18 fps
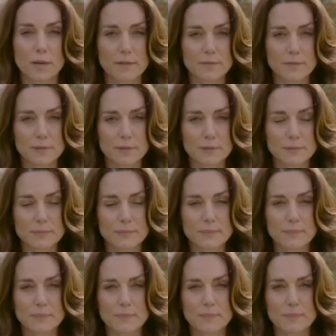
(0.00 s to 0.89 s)
blossoms in
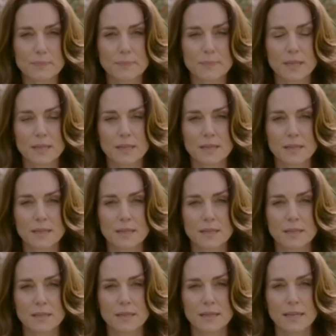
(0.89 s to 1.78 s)
the background,
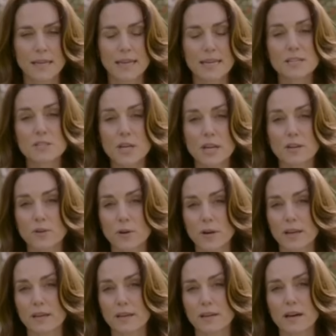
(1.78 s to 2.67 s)
Kate finally
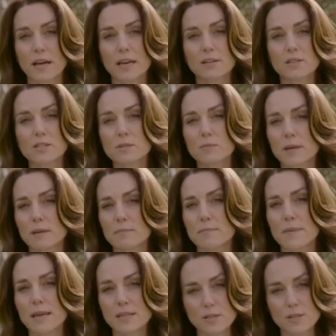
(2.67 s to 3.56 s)
ended the
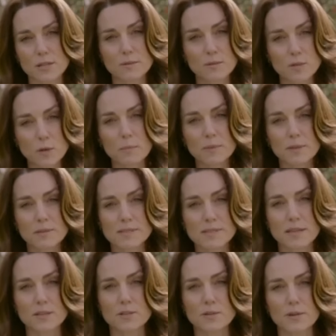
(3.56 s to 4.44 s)
speculation about her
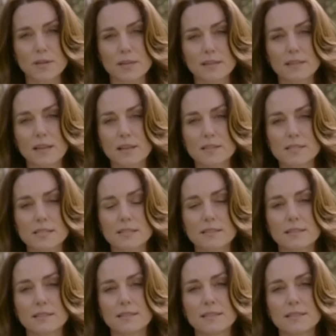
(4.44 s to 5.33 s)
whereabouts over the
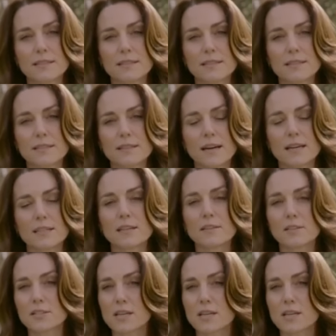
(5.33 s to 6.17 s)
past two months.